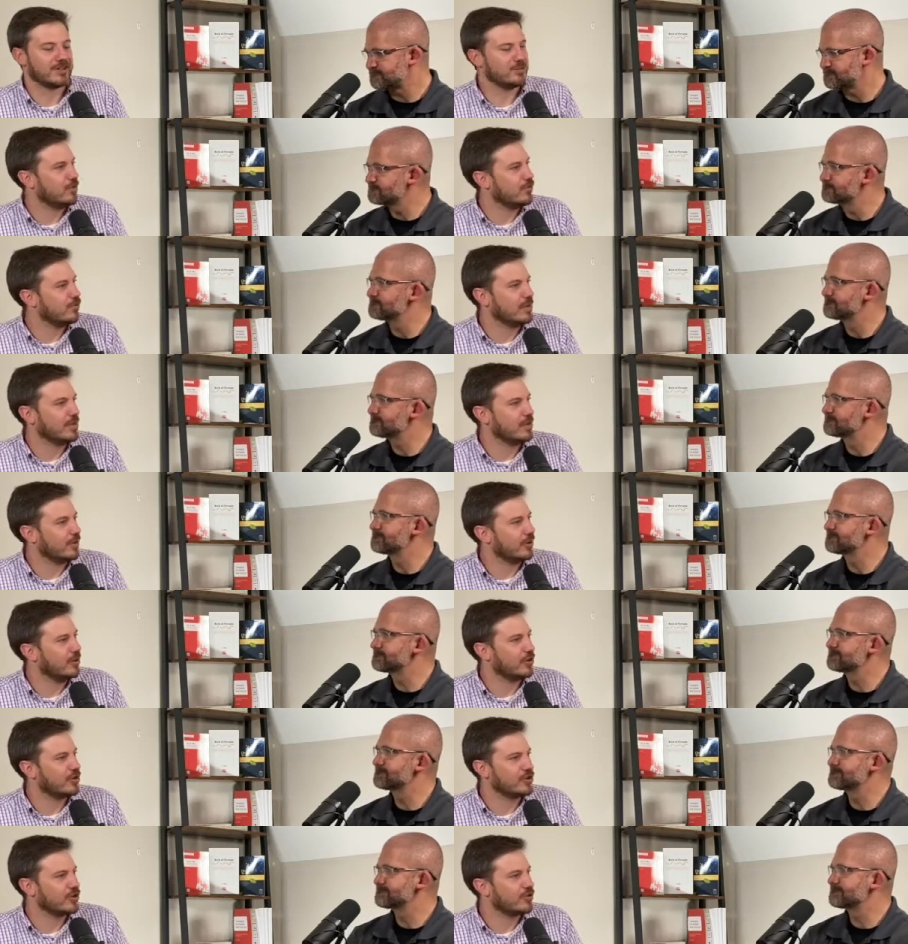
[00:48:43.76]
Speaker 1: movement in our
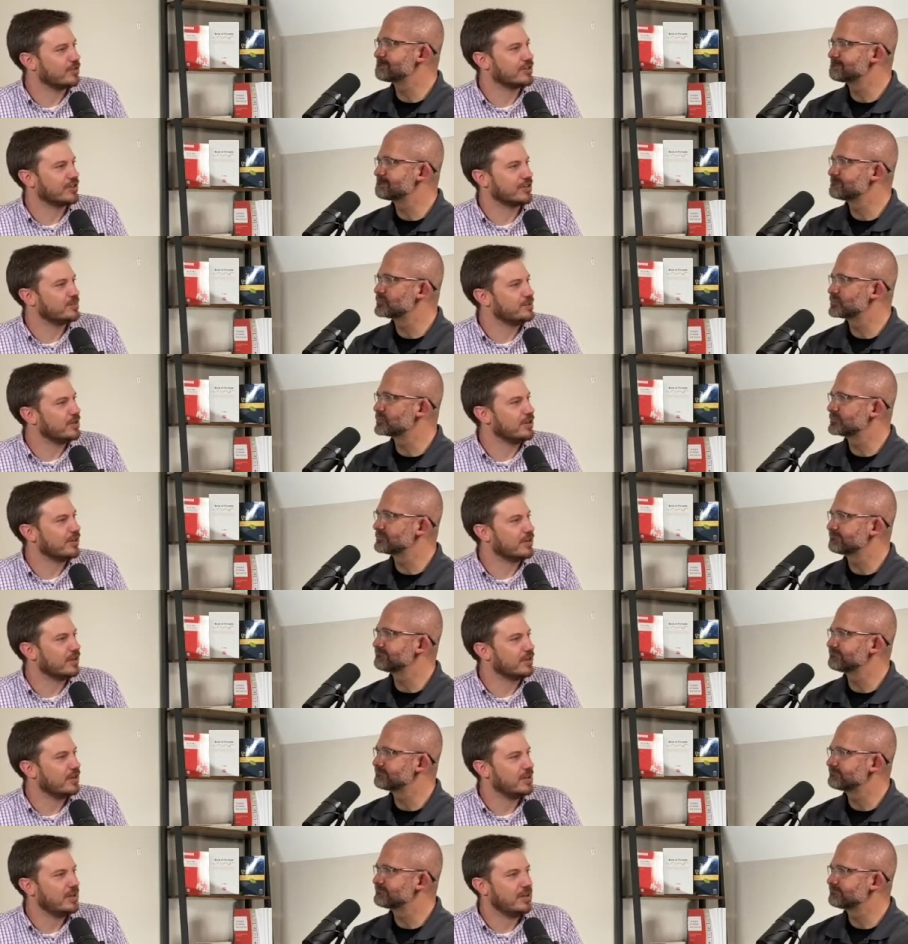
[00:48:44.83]
church and community.
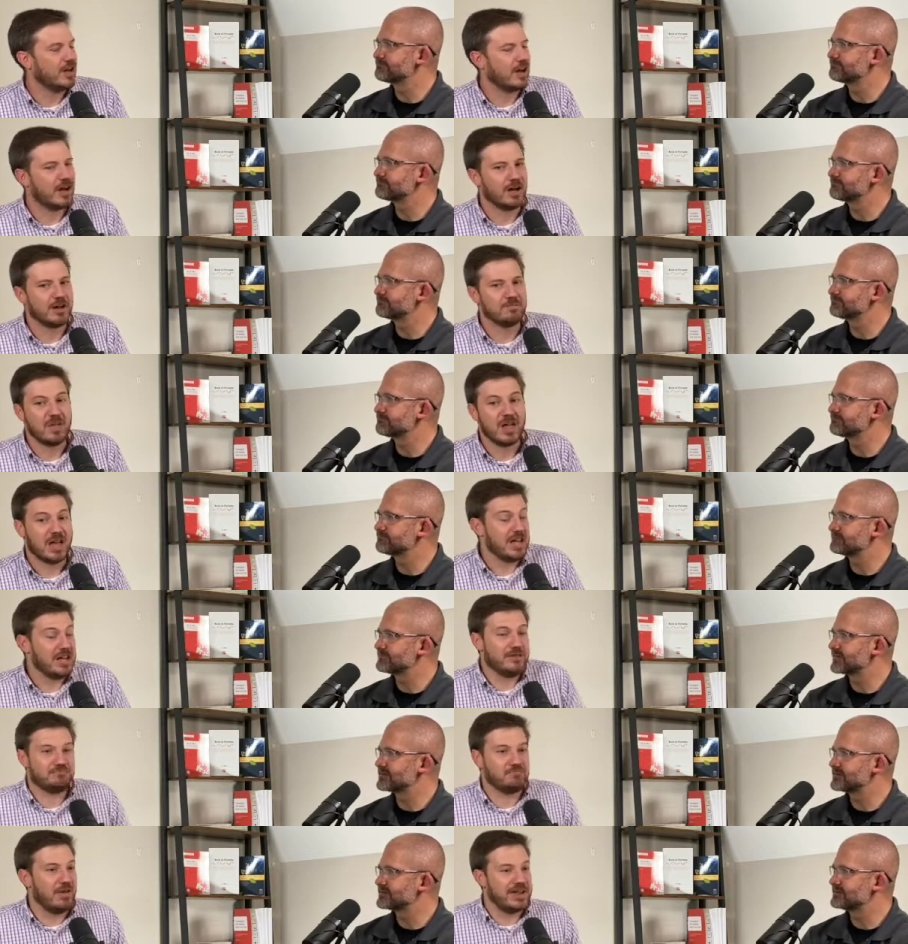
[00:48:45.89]
Uh, it
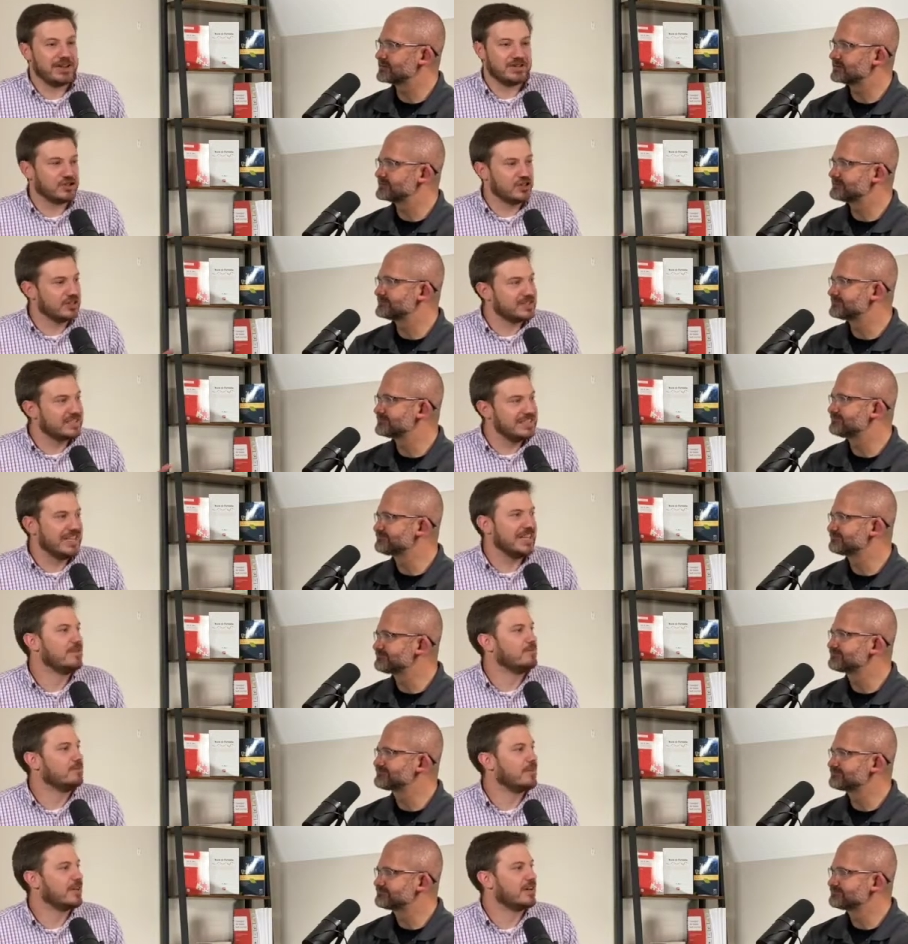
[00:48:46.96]
it just didn't
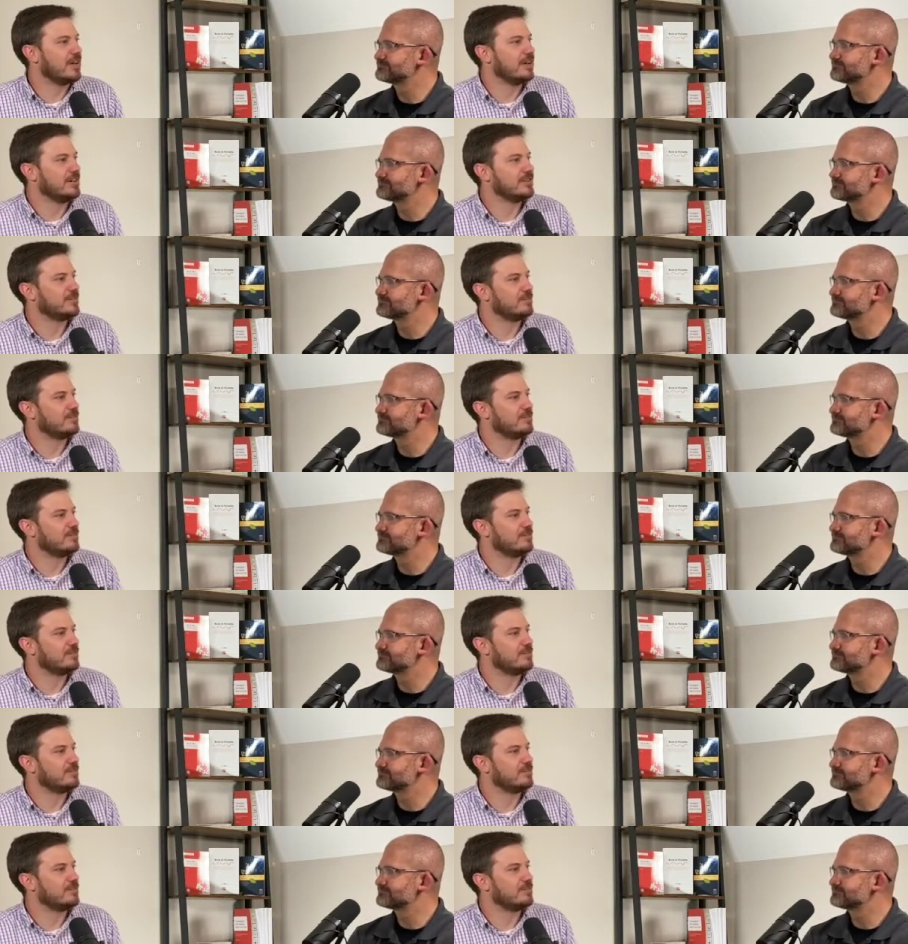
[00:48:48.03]
because